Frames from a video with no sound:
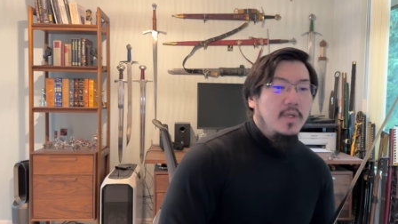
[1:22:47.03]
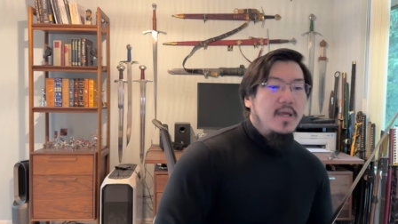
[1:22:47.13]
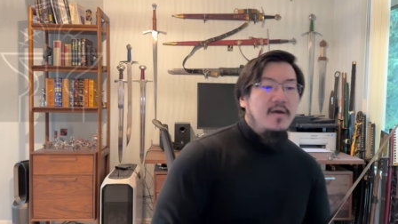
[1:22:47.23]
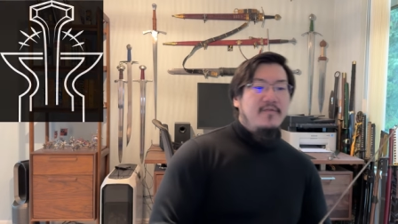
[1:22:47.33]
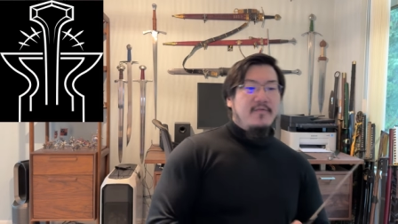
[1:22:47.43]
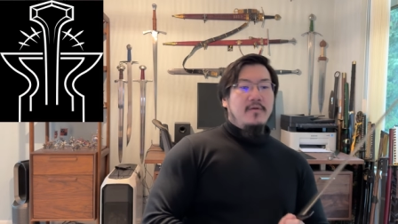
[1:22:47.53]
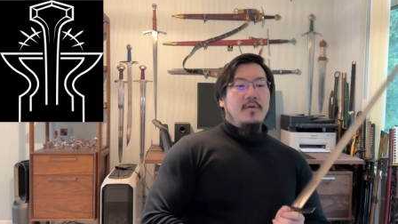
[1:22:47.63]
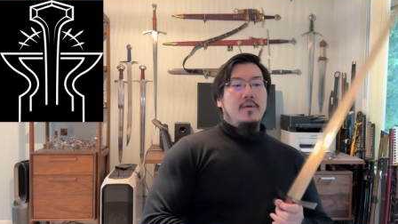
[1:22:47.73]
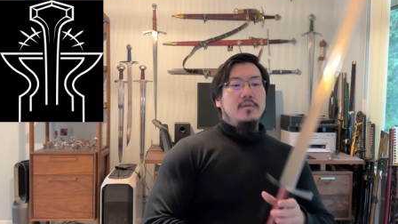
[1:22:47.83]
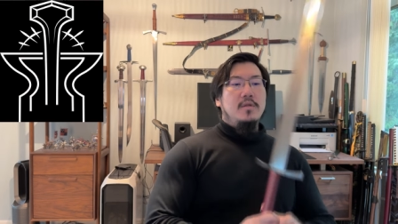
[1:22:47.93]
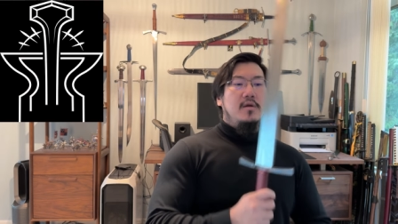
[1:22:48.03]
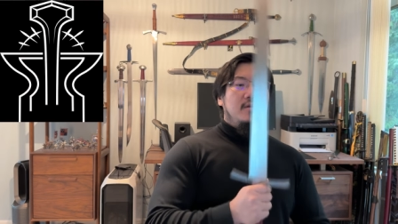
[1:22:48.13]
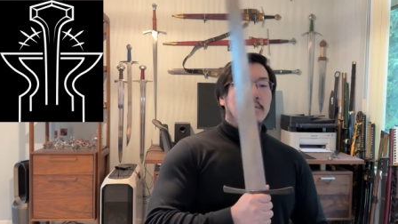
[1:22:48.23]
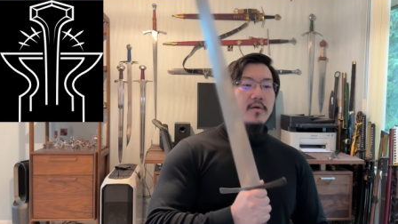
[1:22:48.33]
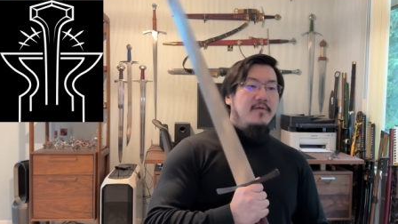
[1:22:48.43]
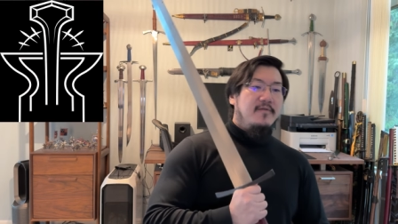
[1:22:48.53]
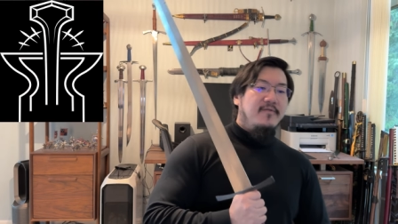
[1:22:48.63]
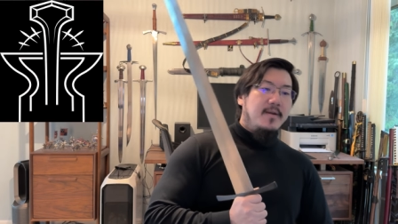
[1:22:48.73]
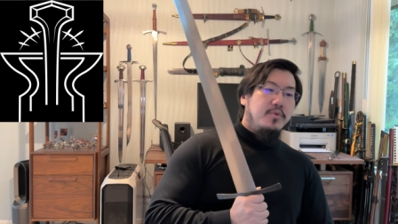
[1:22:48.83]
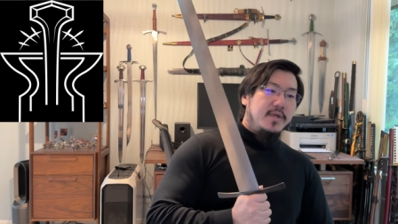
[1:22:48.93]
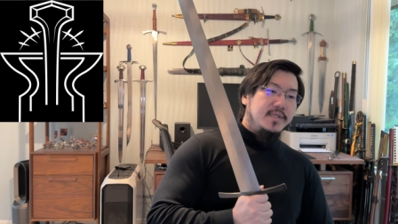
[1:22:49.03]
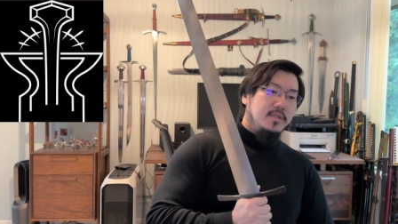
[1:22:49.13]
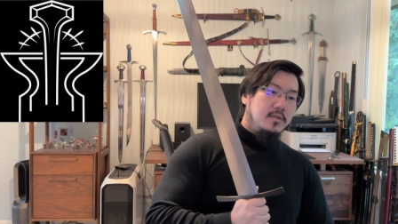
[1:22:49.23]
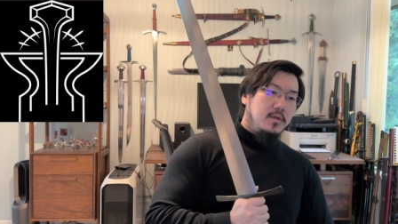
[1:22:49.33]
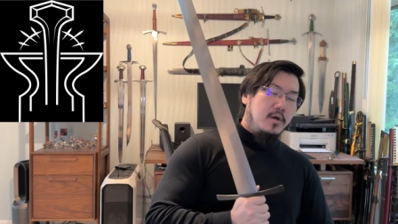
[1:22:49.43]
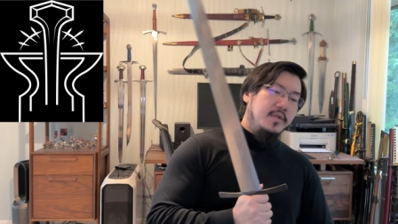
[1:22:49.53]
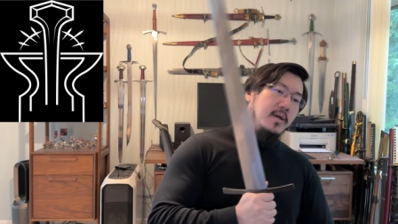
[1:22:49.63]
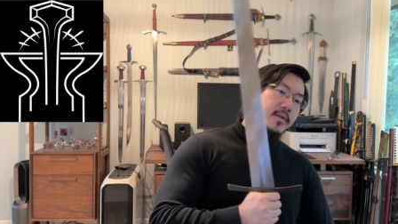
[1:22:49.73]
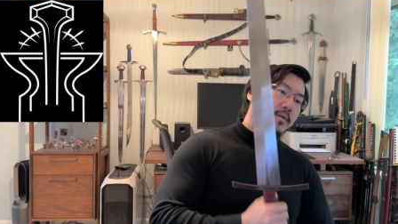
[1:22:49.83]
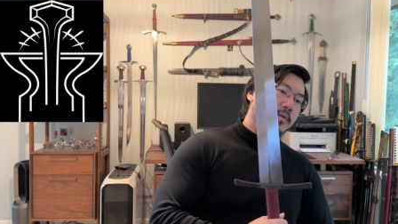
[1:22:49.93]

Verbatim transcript: we have Dr. Fabrice Cognot.